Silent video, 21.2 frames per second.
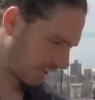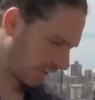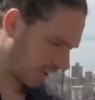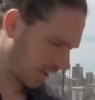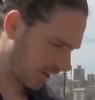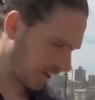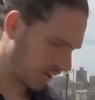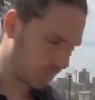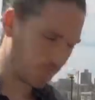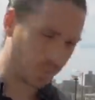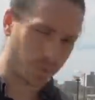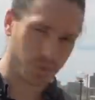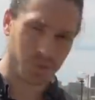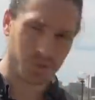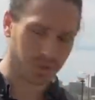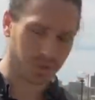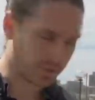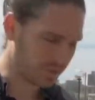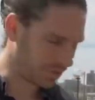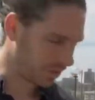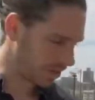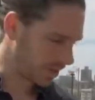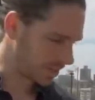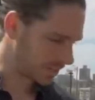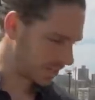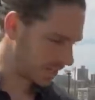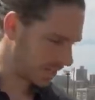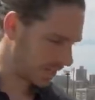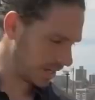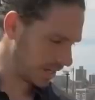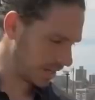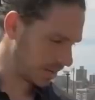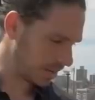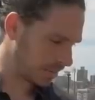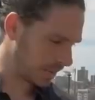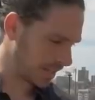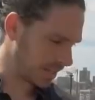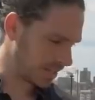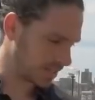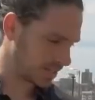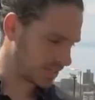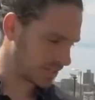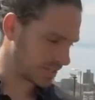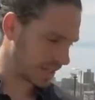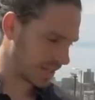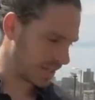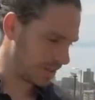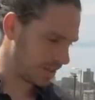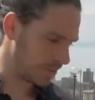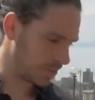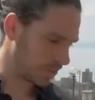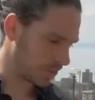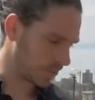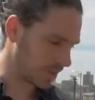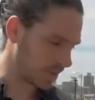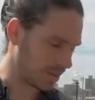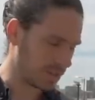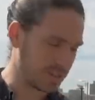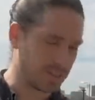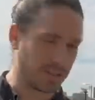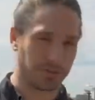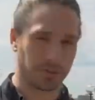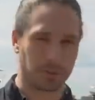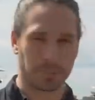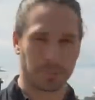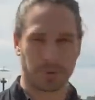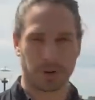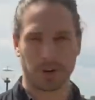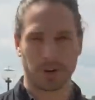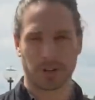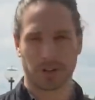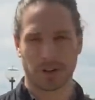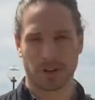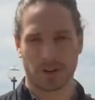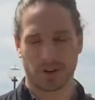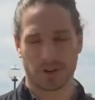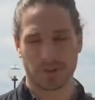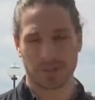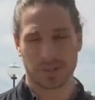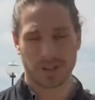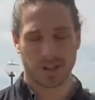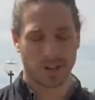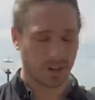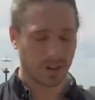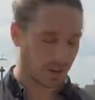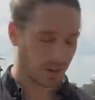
Would your advice here be the same or are there different protocols?